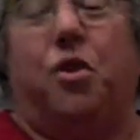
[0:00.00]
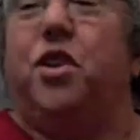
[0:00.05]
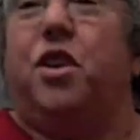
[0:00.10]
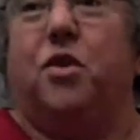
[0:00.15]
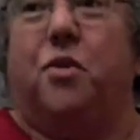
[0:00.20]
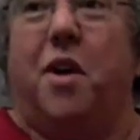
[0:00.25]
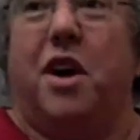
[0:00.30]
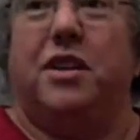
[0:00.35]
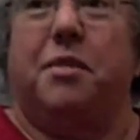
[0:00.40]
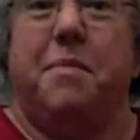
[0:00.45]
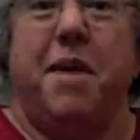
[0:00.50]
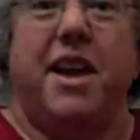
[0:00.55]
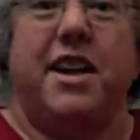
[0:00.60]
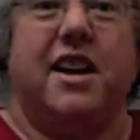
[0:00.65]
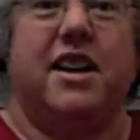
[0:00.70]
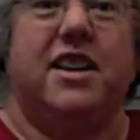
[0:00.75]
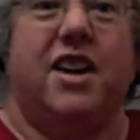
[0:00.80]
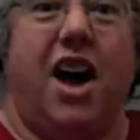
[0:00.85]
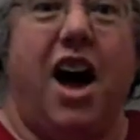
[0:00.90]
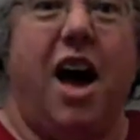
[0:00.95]
You want to make
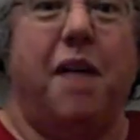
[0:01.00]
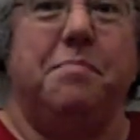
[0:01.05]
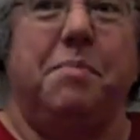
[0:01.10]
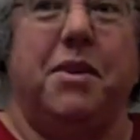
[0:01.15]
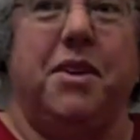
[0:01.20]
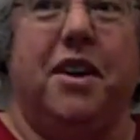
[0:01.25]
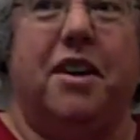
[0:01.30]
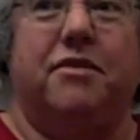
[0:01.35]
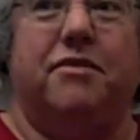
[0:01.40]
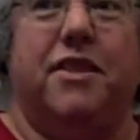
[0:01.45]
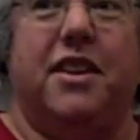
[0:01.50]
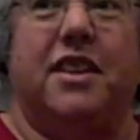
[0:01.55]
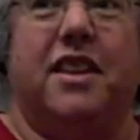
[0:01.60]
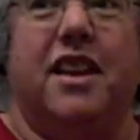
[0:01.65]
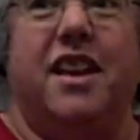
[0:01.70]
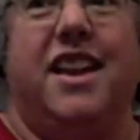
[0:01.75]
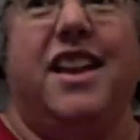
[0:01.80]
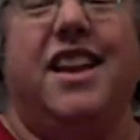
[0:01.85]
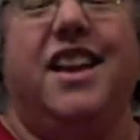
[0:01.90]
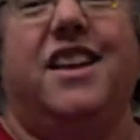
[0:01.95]
a copy of it.
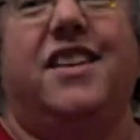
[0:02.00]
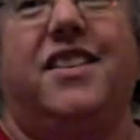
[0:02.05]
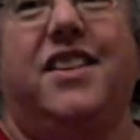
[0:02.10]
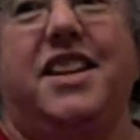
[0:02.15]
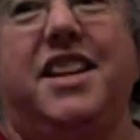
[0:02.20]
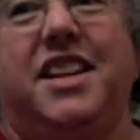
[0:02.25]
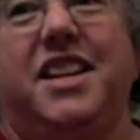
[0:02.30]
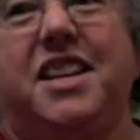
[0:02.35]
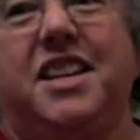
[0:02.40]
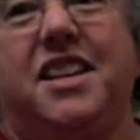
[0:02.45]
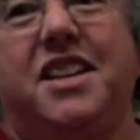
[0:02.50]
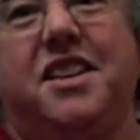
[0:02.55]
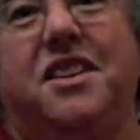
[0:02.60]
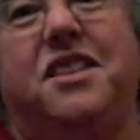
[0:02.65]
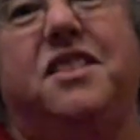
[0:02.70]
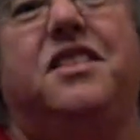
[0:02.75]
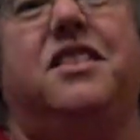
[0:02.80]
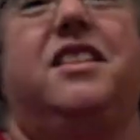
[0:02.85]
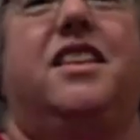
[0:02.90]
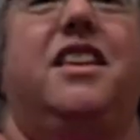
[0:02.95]

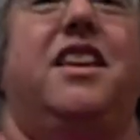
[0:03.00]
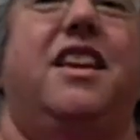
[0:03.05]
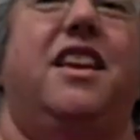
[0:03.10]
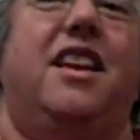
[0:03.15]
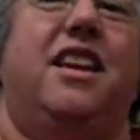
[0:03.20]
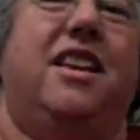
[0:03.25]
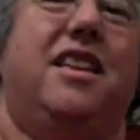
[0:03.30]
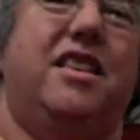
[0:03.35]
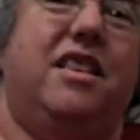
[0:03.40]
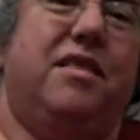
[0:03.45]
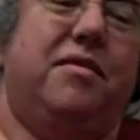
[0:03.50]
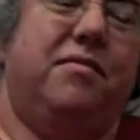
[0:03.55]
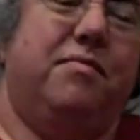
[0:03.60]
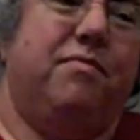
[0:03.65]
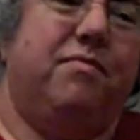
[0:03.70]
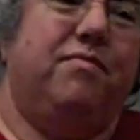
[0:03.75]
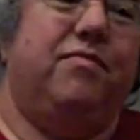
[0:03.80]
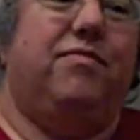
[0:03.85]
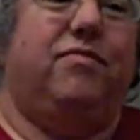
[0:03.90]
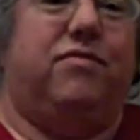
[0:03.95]
Well,
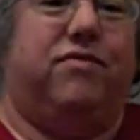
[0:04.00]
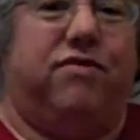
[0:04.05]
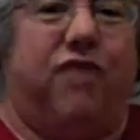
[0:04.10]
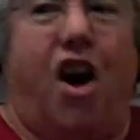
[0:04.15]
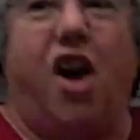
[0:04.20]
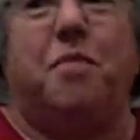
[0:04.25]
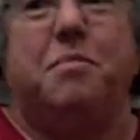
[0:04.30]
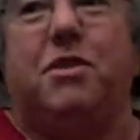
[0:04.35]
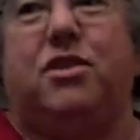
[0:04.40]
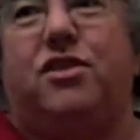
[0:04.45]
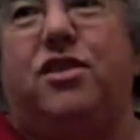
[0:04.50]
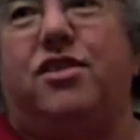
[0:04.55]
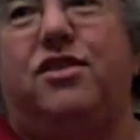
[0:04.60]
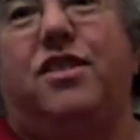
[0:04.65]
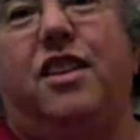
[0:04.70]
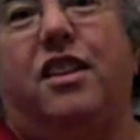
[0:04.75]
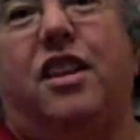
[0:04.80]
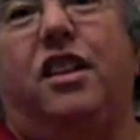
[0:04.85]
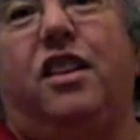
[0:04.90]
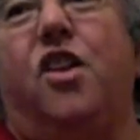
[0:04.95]

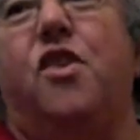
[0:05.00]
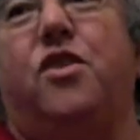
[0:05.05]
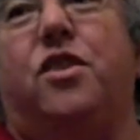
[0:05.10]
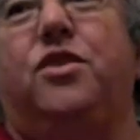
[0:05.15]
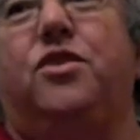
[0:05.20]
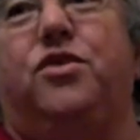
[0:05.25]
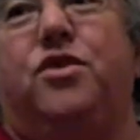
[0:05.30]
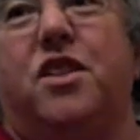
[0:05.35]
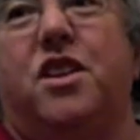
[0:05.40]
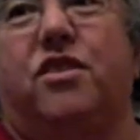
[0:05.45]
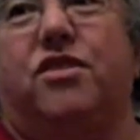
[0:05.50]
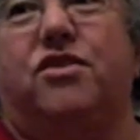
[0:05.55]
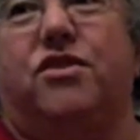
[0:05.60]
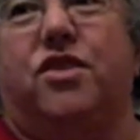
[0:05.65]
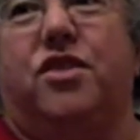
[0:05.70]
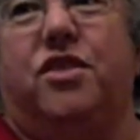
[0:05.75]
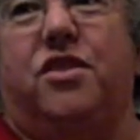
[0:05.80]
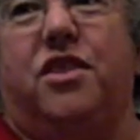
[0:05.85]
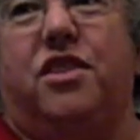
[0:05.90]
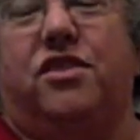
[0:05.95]
pharmacist at the local
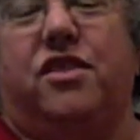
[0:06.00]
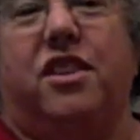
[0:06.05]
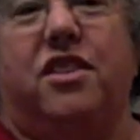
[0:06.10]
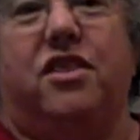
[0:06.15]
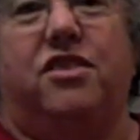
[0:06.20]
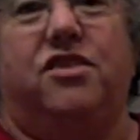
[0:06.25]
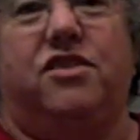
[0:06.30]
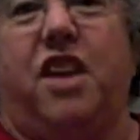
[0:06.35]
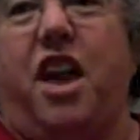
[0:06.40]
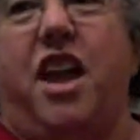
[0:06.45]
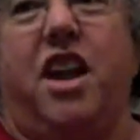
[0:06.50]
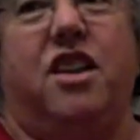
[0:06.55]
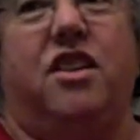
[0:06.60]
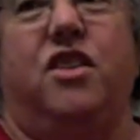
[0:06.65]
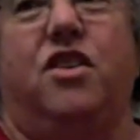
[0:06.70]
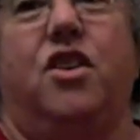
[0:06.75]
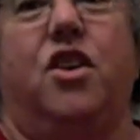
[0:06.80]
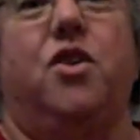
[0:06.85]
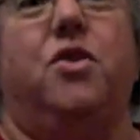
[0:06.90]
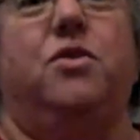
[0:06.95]
drugstore is going to say
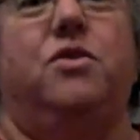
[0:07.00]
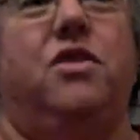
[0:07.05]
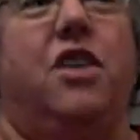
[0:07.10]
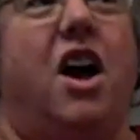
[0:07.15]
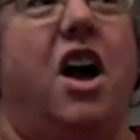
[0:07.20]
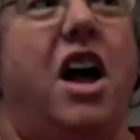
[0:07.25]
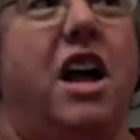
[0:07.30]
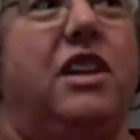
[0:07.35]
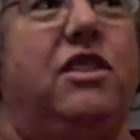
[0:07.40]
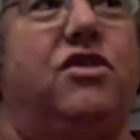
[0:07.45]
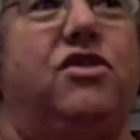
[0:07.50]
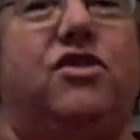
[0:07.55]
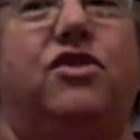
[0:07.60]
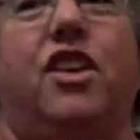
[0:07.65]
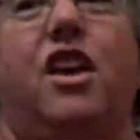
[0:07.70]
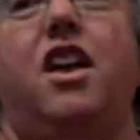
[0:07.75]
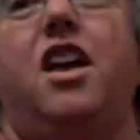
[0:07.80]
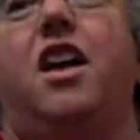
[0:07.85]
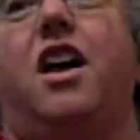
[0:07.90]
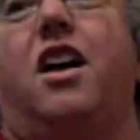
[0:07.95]
no dice.
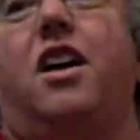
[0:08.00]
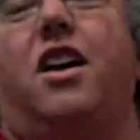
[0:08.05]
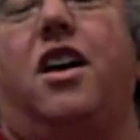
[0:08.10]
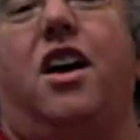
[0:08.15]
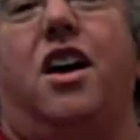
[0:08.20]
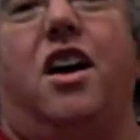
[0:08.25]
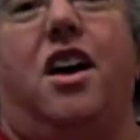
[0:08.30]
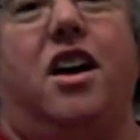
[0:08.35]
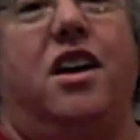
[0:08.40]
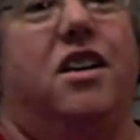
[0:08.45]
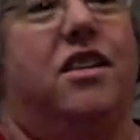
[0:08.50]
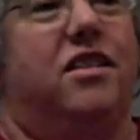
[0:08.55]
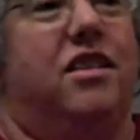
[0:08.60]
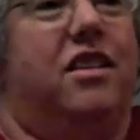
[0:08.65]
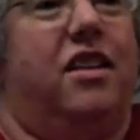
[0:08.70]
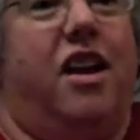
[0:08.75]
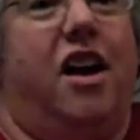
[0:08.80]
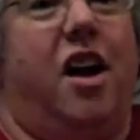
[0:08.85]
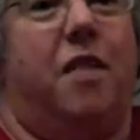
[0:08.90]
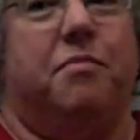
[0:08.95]
Uh,
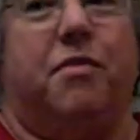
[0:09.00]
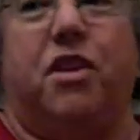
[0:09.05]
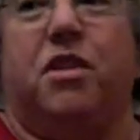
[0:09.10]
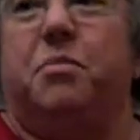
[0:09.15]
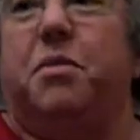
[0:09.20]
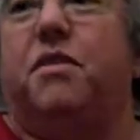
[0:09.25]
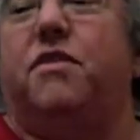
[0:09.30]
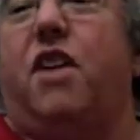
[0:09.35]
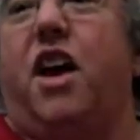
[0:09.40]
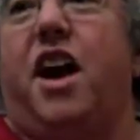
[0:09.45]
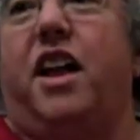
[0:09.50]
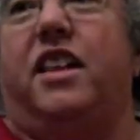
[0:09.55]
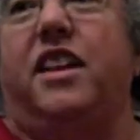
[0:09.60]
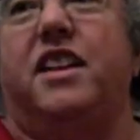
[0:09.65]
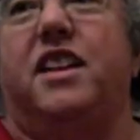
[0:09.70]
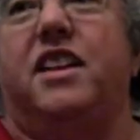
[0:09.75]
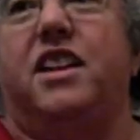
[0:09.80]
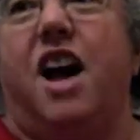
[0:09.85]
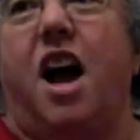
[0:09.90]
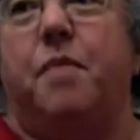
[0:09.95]
yeah, I'm going to be
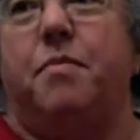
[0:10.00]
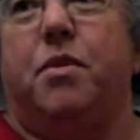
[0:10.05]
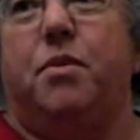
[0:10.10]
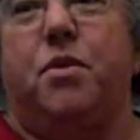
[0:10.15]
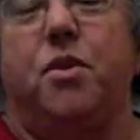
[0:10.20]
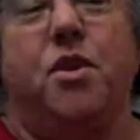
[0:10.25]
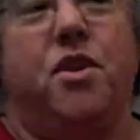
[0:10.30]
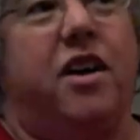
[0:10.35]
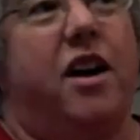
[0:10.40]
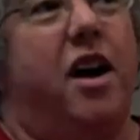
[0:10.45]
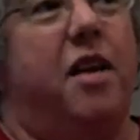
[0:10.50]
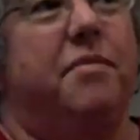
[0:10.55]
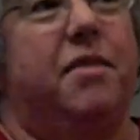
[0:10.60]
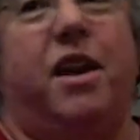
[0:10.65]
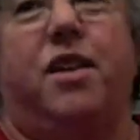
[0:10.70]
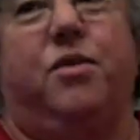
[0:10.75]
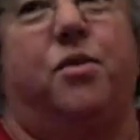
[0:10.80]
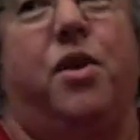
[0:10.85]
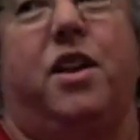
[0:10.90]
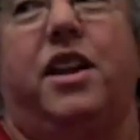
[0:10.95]
violating copyright. I
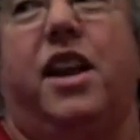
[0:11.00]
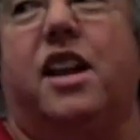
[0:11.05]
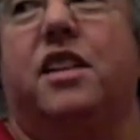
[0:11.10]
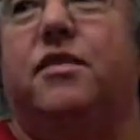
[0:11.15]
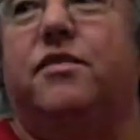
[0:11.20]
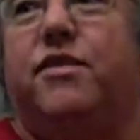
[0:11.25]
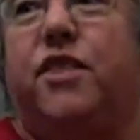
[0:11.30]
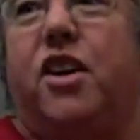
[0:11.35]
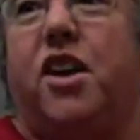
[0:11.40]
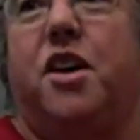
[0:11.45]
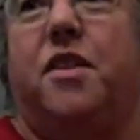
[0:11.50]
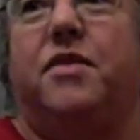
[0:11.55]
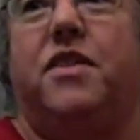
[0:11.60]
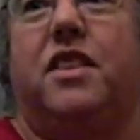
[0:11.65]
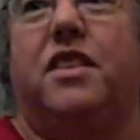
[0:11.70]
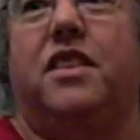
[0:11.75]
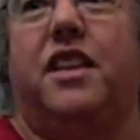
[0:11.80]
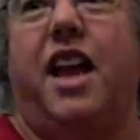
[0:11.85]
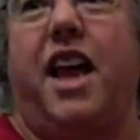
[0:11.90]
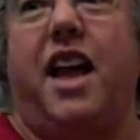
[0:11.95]
don't want to get involved
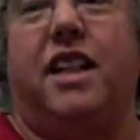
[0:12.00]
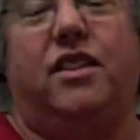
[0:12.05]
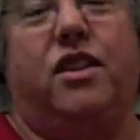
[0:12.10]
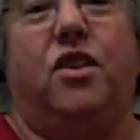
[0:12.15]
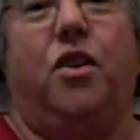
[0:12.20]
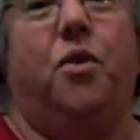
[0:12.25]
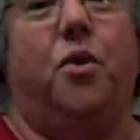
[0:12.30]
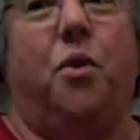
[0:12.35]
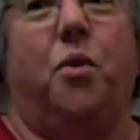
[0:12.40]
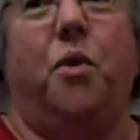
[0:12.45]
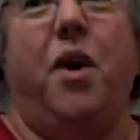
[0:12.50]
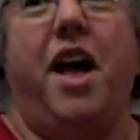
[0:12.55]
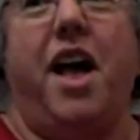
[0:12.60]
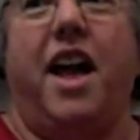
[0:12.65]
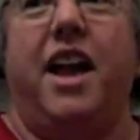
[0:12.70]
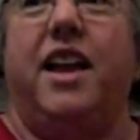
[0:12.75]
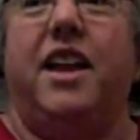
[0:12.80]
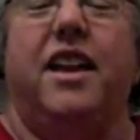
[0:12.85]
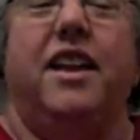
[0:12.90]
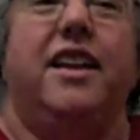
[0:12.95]
in that. Go
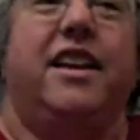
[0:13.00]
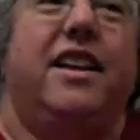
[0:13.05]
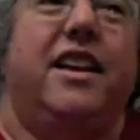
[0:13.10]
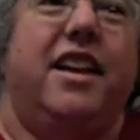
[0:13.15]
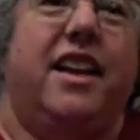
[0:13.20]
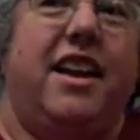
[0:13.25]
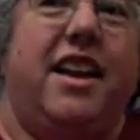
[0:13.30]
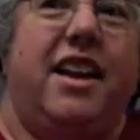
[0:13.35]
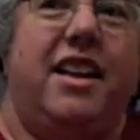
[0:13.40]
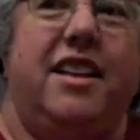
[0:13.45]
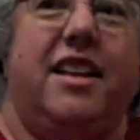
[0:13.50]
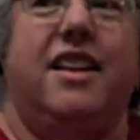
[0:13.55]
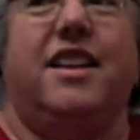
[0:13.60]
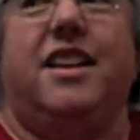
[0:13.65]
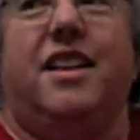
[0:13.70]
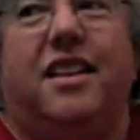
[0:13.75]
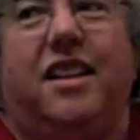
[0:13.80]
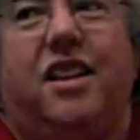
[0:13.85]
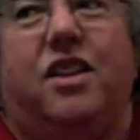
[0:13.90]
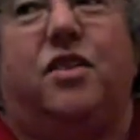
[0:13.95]
away,
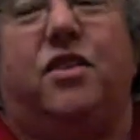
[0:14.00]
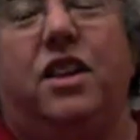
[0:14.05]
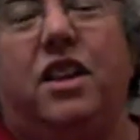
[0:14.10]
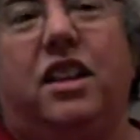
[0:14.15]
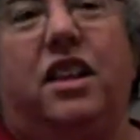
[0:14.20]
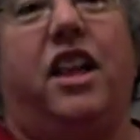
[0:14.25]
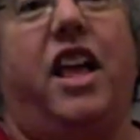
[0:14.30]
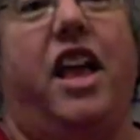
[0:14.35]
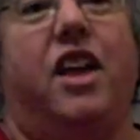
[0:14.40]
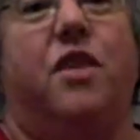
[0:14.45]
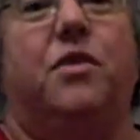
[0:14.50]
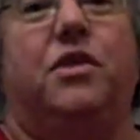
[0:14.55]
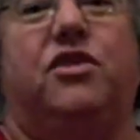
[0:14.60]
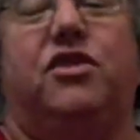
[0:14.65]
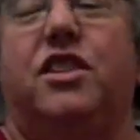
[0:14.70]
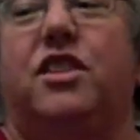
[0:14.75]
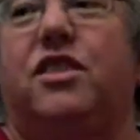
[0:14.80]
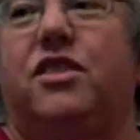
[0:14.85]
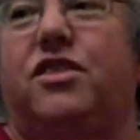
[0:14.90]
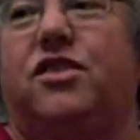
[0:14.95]
and you know it
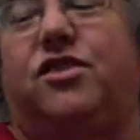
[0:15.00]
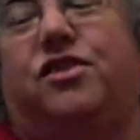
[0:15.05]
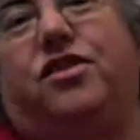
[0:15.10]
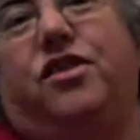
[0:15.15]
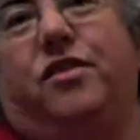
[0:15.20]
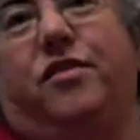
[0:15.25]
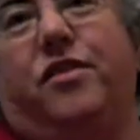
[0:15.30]
languishes